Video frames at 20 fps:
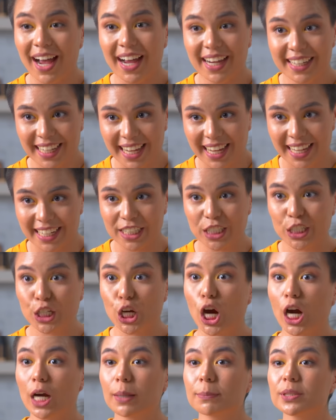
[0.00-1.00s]
Again,
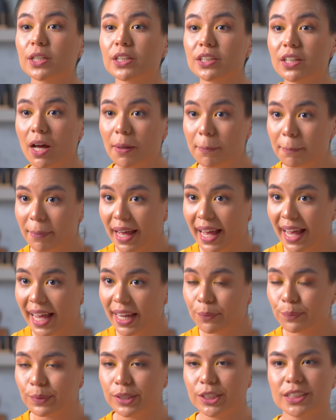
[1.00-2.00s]
carbs are not
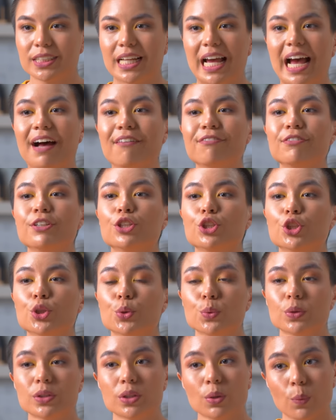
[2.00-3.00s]
bad. We just have to
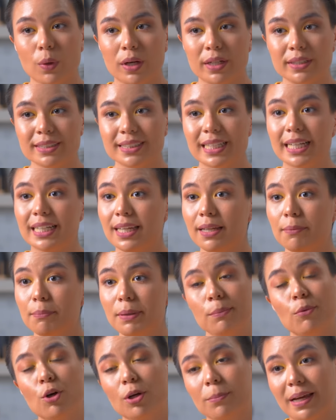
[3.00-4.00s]
choose the ones that can
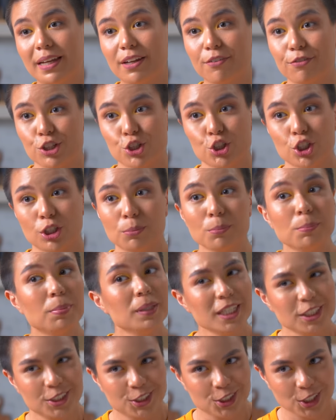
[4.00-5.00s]
be more beneficial
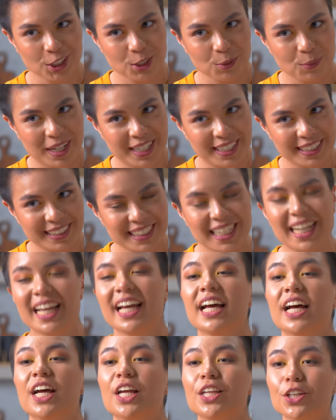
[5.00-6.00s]
blood sugar-wise.
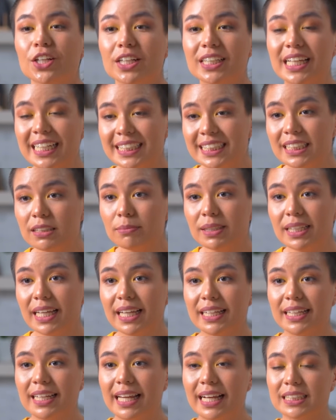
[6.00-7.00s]
Your glycemic
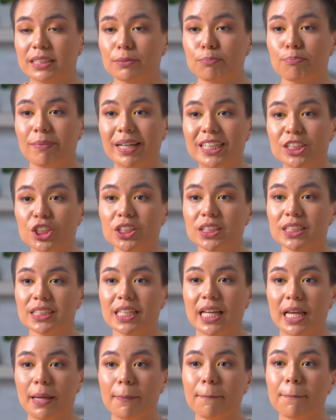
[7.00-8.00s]
index measures
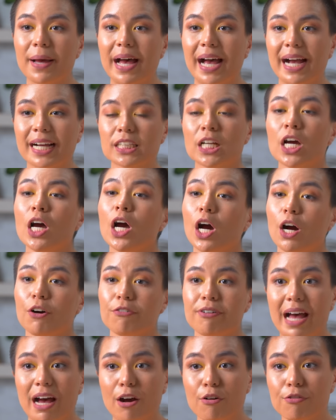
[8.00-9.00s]
the impact of
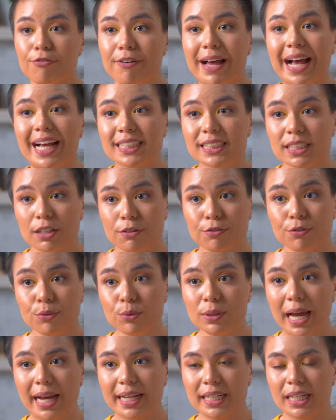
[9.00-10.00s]
how fast a
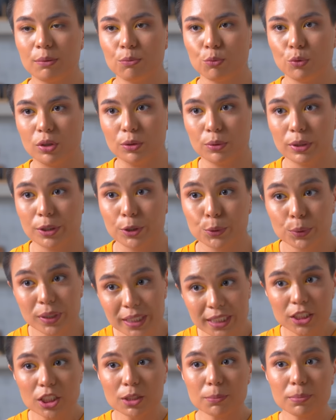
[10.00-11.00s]
food item will
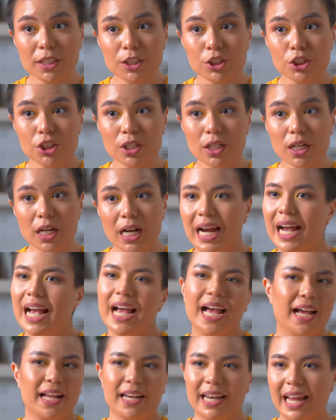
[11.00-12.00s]
increase your blood sugar
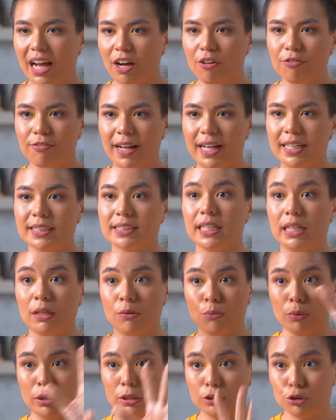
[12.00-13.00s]
and how fast it
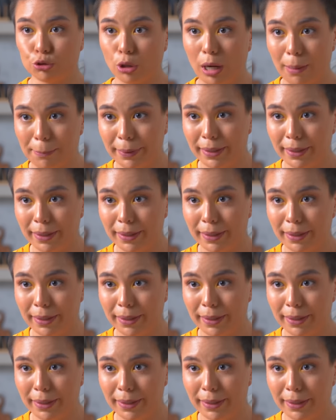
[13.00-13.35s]
will drop